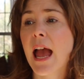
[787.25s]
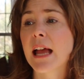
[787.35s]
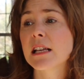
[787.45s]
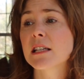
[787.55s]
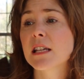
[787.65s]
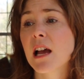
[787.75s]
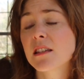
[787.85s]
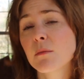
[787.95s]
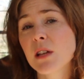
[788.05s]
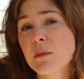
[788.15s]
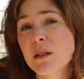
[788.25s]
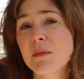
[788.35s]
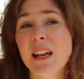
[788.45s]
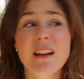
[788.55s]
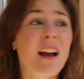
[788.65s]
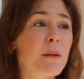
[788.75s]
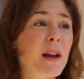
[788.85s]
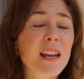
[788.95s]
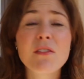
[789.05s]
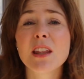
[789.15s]
And yeah, sometimes I'm like, am
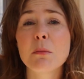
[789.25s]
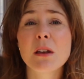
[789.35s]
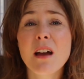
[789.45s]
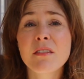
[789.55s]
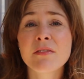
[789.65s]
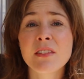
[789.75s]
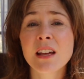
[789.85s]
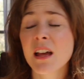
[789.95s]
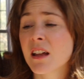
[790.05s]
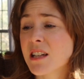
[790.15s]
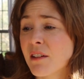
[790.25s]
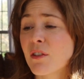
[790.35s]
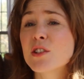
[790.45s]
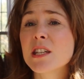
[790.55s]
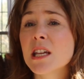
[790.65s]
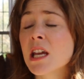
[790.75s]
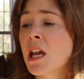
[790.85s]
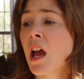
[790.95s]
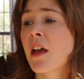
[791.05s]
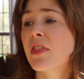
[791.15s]
I giving them enough
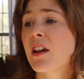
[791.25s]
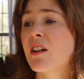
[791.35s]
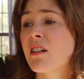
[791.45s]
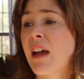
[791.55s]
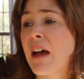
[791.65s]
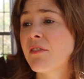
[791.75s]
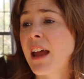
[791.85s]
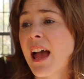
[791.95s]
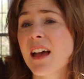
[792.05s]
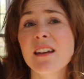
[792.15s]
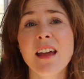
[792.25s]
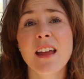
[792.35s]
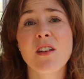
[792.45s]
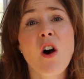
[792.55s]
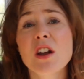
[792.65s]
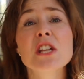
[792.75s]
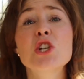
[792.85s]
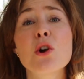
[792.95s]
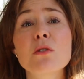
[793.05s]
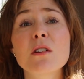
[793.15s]
diversity? They haven't had an
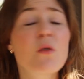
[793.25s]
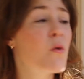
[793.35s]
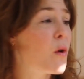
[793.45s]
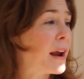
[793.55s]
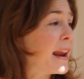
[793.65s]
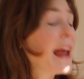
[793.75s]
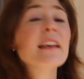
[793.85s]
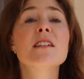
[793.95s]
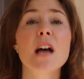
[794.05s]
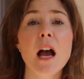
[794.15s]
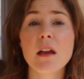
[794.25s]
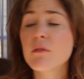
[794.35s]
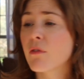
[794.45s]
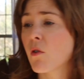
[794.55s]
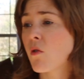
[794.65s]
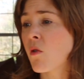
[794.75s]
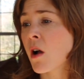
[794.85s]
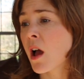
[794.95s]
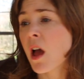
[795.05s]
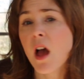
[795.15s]
artichoke or an endive or
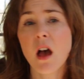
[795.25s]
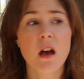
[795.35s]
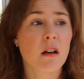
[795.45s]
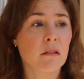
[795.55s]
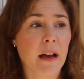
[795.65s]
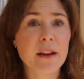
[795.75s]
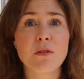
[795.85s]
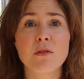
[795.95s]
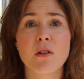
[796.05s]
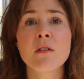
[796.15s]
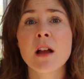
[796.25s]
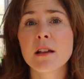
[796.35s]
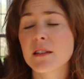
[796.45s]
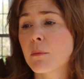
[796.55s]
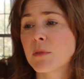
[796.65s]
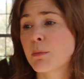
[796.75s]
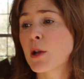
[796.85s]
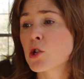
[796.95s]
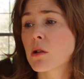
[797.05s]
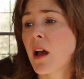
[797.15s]
I don't know, some
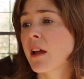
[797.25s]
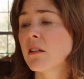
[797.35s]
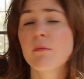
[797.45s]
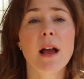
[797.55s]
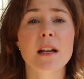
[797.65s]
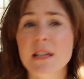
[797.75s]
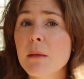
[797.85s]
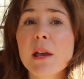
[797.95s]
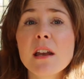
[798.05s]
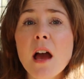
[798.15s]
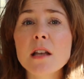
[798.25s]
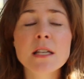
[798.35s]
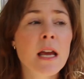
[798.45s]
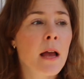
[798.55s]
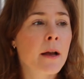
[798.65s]
special kind of macadamia nut.